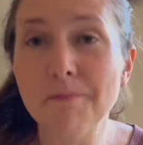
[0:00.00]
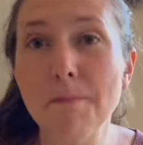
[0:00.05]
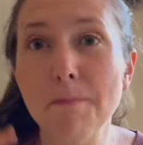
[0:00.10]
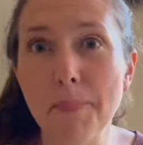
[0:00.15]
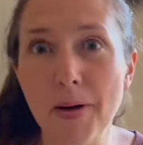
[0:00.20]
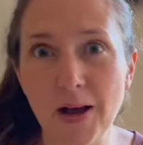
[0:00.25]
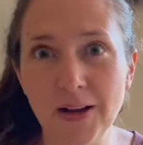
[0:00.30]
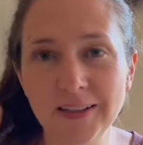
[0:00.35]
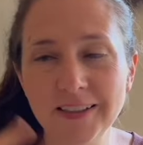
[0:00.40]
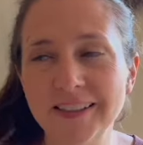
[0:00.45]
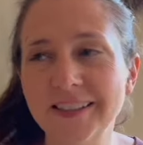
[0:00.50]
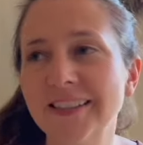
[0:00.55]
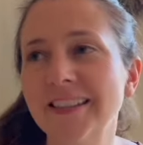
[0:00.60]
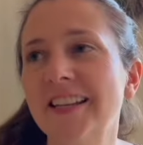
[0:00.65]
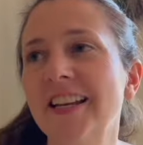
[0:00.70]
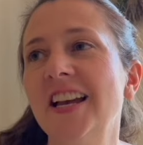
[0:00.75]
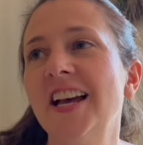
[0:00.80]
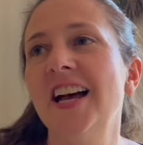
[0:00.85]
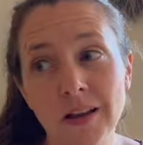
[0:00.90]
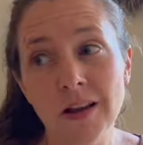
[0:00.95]
box,
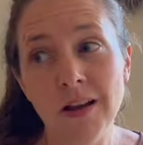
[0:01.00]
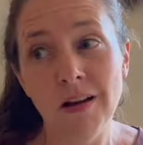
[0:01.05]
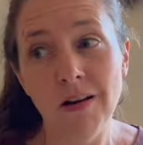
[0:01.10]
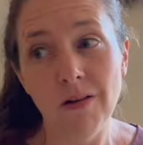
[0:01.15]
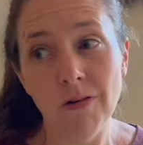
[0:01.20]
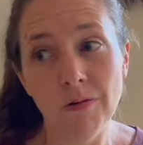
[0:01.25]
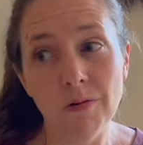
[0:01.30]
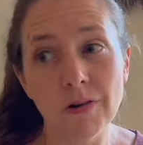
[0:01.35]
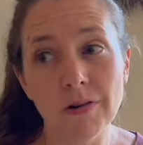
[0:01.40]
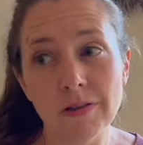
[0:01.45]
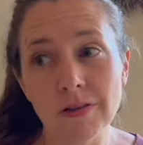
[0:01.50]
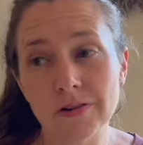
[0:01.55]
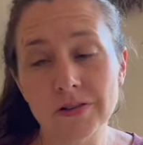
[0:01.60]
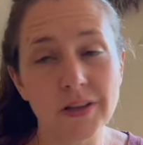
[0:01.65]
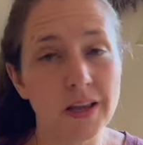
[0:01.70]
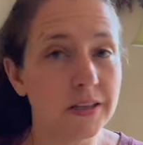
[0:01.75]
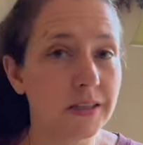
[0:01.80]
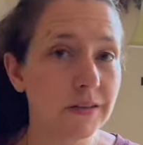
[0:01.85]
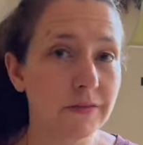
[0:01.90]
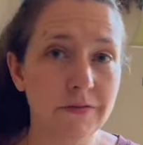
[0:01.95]
or there's
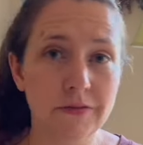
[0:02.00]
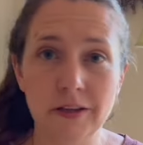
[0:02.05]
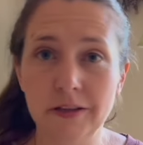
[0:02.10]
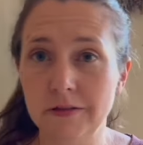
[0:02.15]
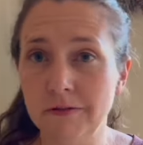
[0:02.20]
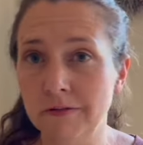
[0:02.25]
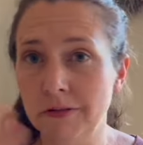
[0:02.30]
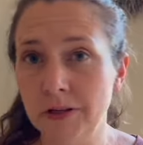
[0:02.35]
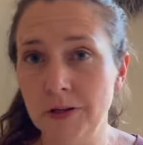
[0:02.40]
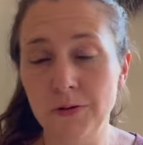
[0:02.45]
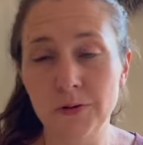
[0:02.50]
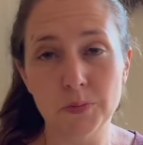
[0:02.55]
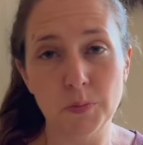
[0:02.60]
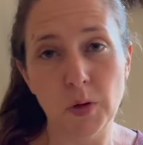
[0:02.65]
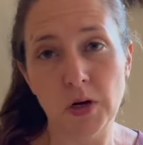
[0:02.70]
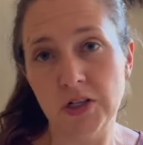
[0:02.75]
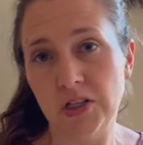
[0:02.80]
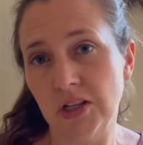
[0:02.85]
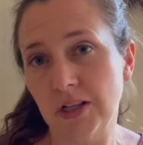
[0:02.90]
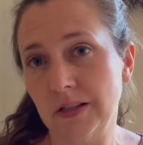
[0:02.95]
lots of fun reuse
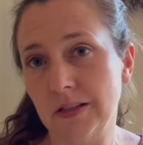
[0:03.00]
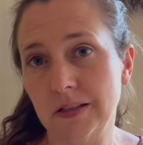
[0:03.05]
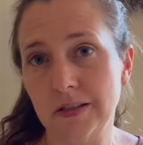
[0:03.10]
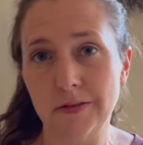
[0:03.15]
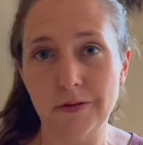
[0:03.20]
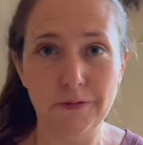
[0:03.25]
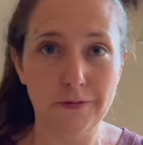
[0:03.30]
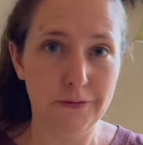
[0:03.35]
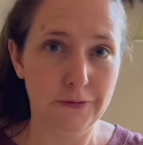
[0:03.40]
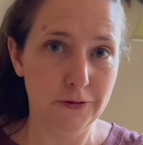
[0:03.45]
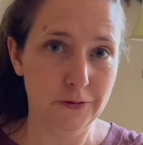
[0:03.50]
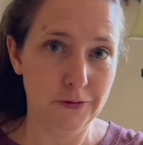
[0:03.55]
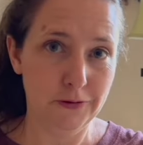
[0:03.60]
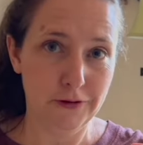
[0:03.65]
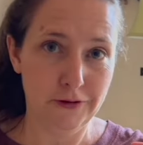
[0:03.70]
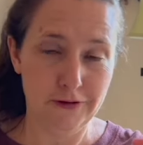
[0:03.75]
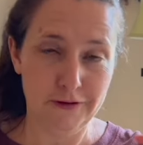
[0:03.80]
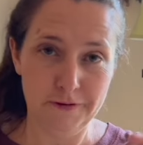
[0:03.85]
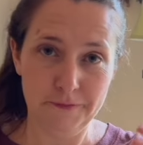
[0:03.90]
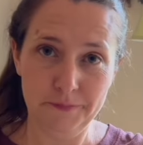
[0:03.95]
projects
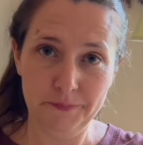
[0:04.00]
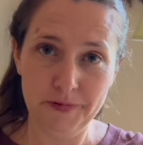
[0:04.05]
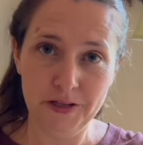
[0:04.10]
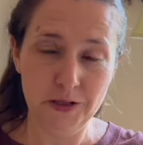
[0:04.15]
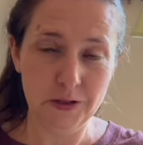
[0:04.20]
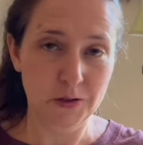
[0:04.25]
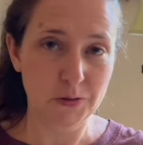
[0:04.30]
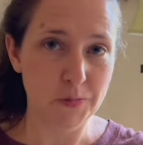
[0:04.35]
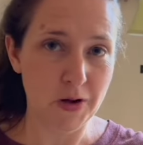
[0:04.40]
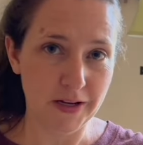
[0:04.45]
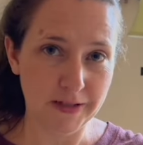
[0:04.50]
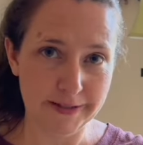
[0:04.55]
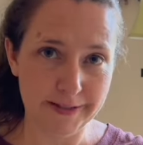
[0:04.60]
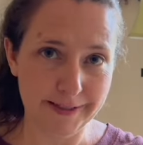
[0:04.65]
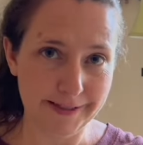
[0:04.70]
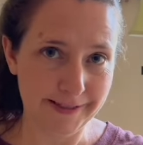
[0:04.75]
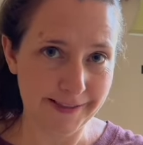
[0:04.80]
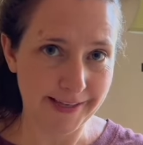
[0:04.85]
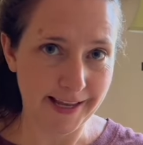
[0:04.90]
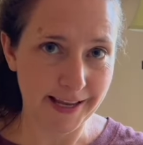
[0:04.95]
for tissue
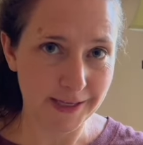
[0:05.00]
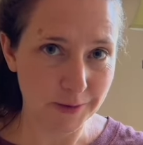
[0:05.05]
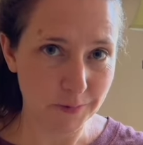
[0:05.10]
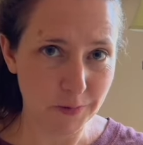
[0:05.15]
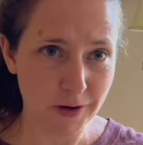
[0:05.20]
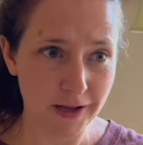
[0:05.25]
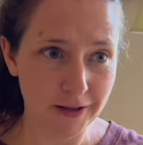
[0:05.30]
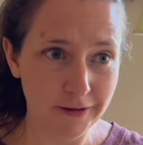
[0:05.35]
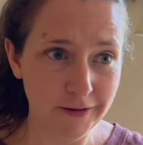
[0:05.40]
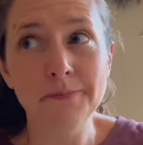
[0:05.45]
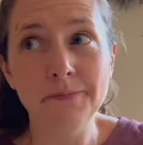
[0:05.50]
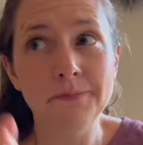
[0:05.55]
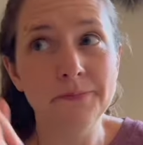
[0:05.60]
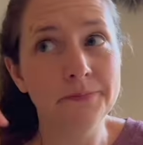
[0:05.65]
boxes as well.